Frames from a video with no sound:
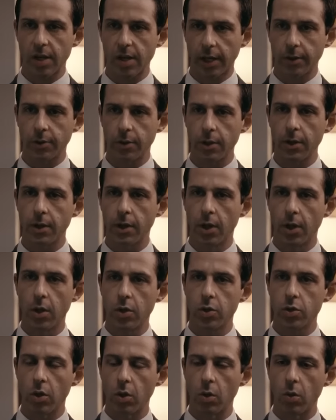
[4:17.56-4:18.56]
turn,
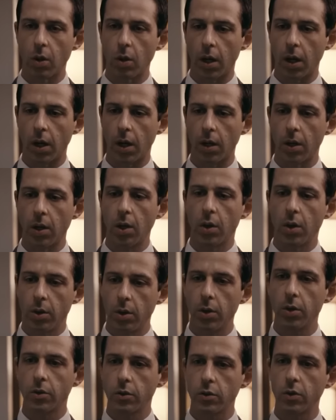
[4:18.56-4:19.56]
challenging his
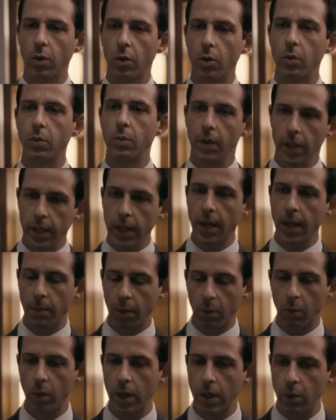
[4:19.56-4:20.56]
decisions and
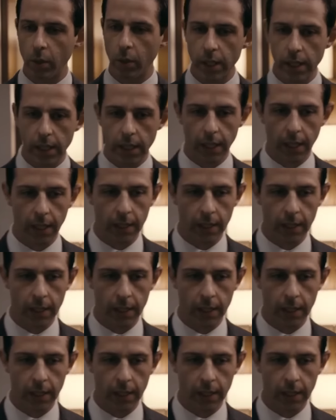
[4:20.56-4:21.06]
making him look weak in